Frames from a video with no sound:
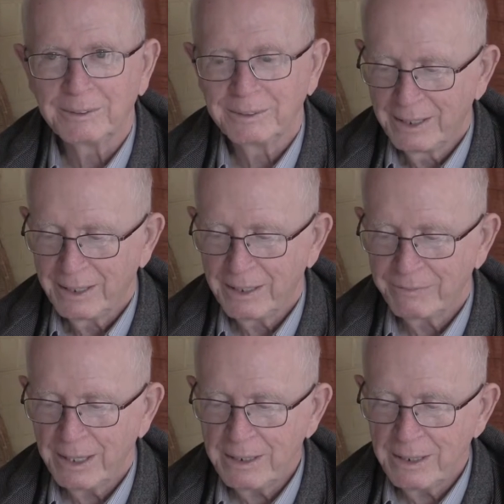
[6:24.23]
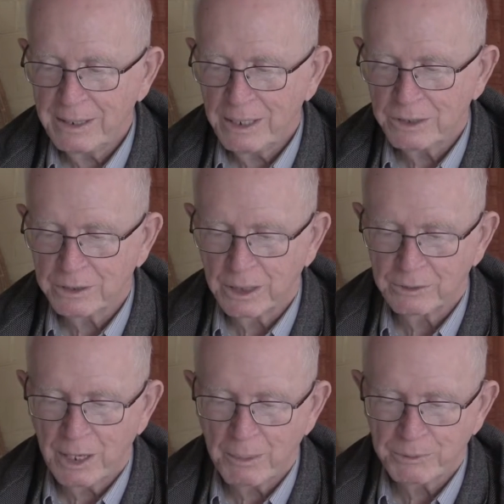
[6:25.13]
If any nation
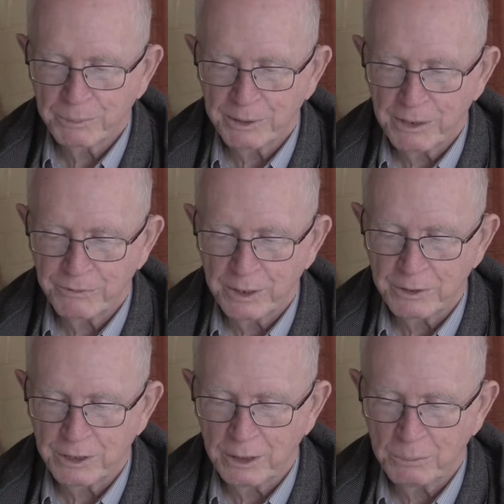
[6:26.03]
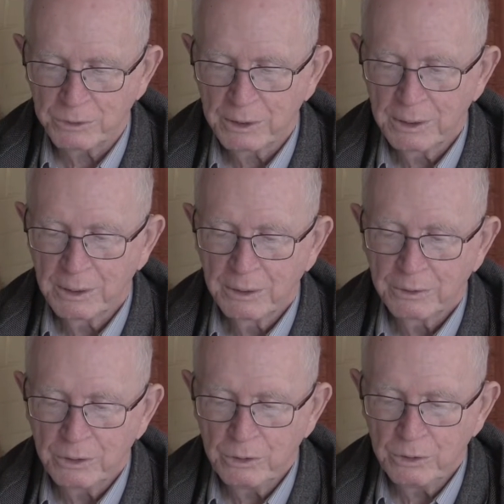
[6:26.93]
adopts PlayFair teams, the
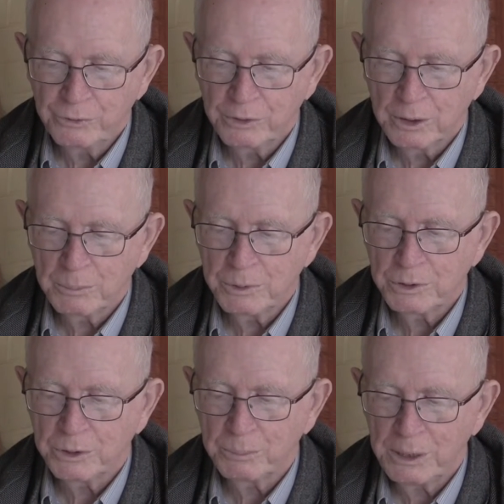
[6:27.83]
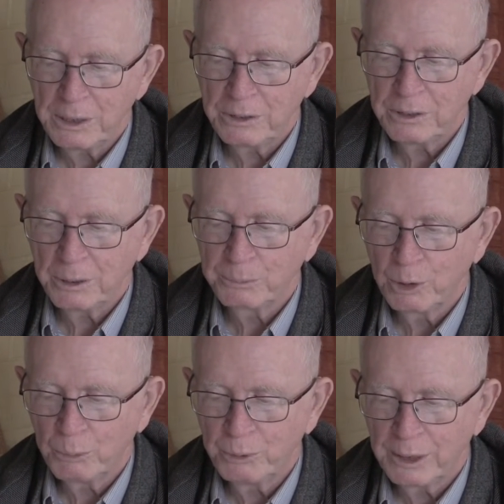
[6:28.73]
uniform should be in the
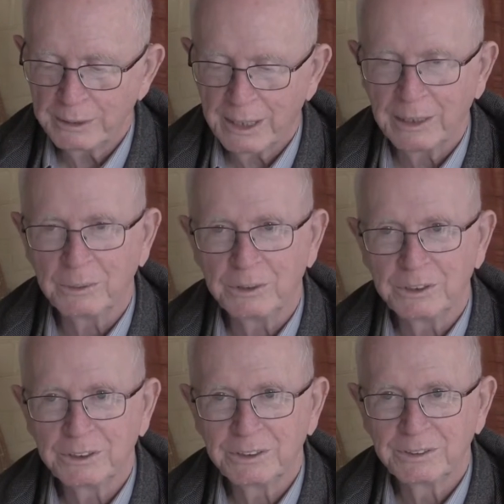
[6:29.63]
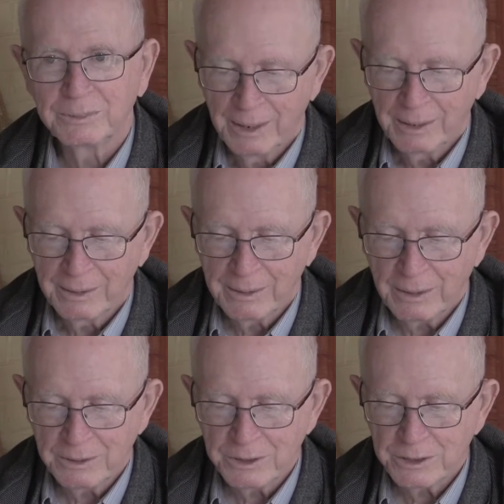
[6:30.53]
appropriate language. Color
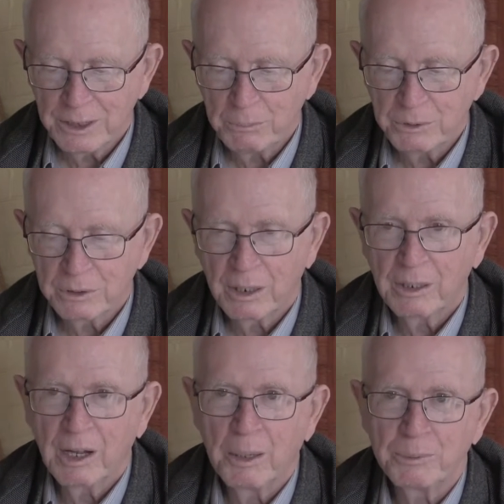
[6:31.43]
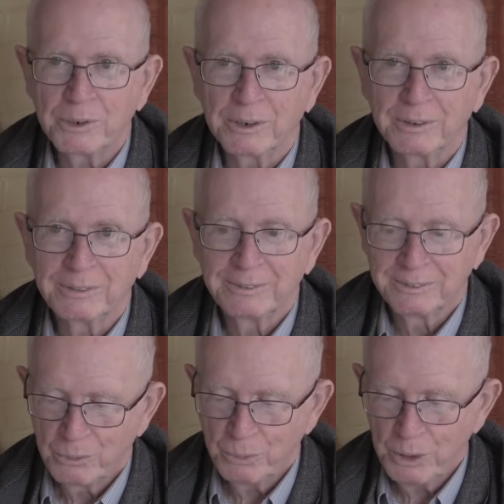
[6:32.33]
schemes are optional.
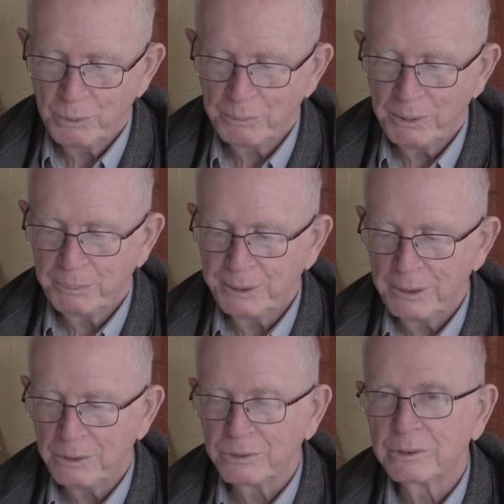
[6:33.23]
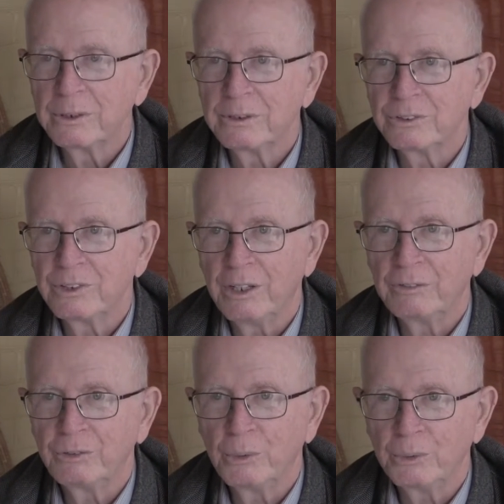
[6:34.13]
We would be pleased to send
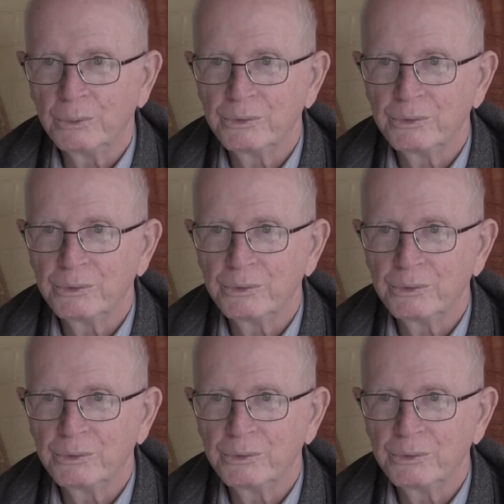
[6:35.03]
photos.